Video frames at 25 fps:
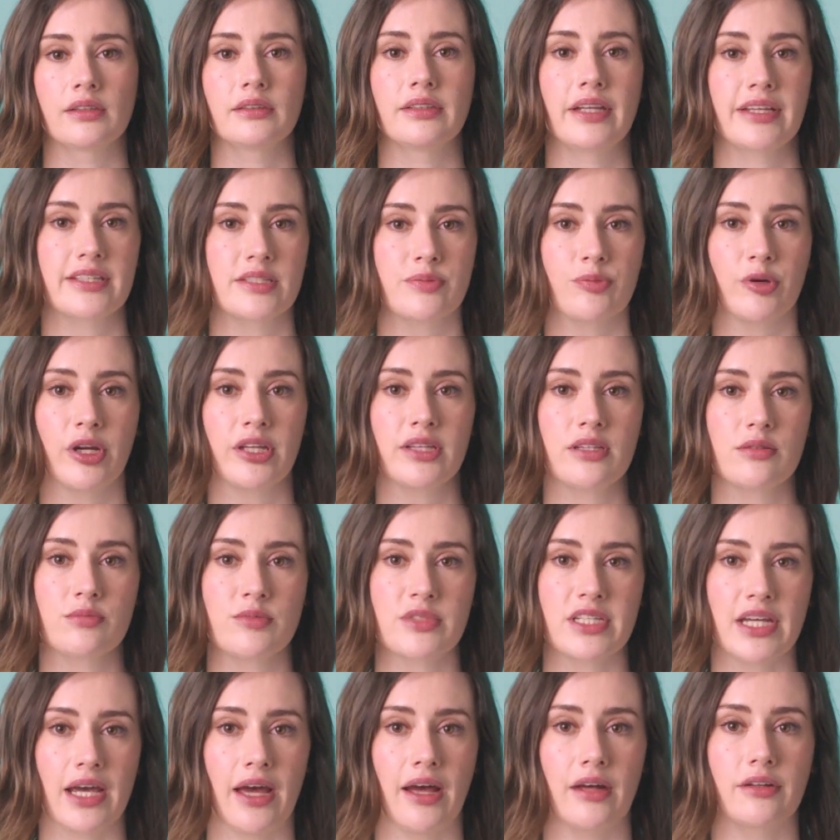Let's break them
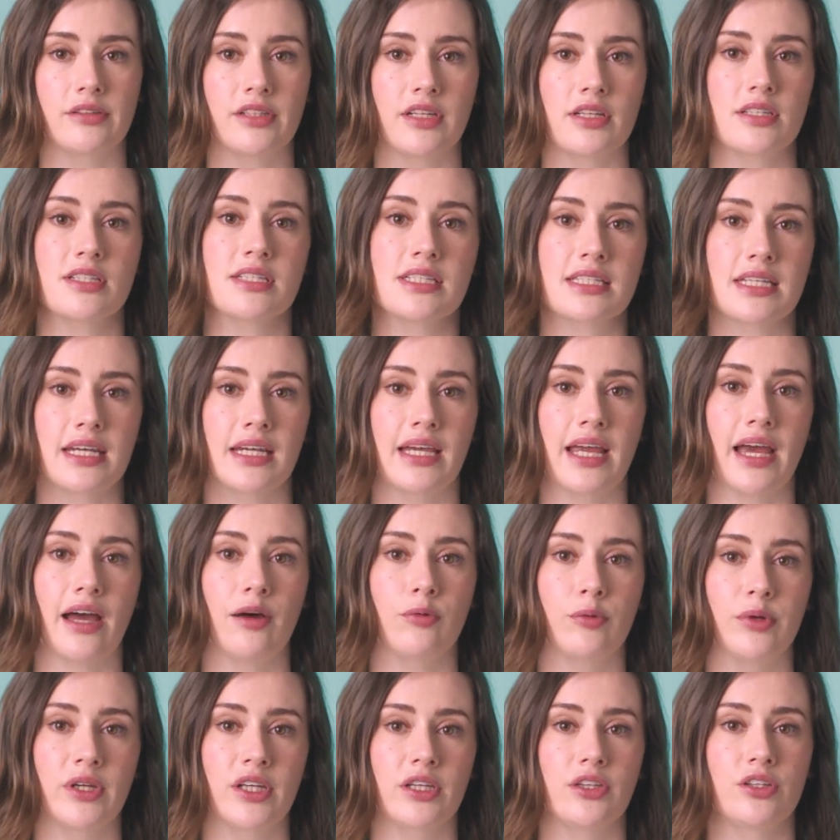down and see
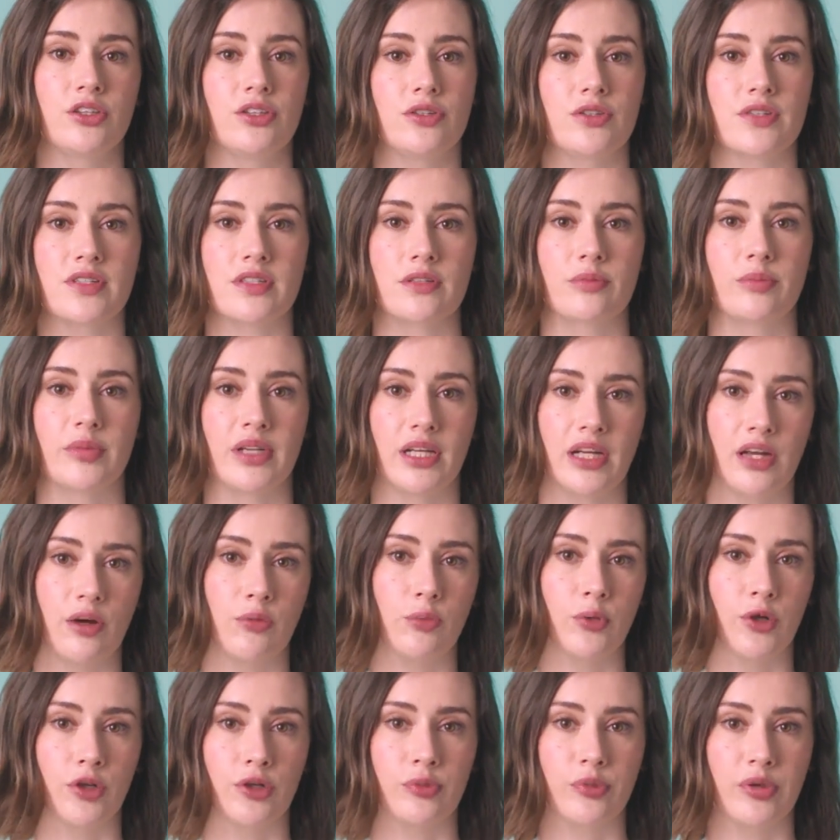how we can use them in our
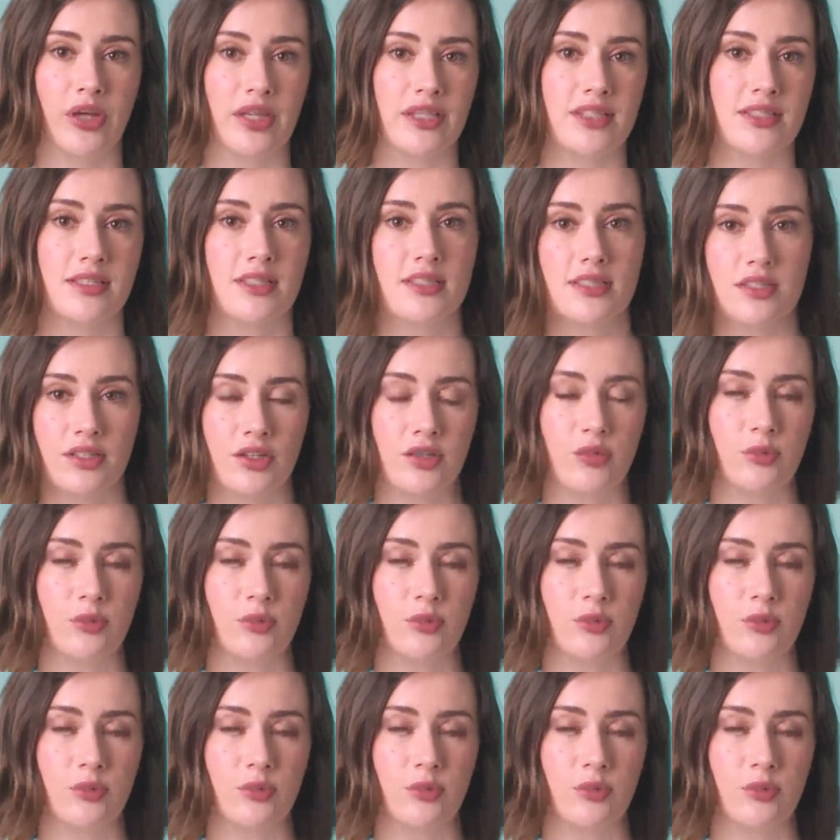workplaces and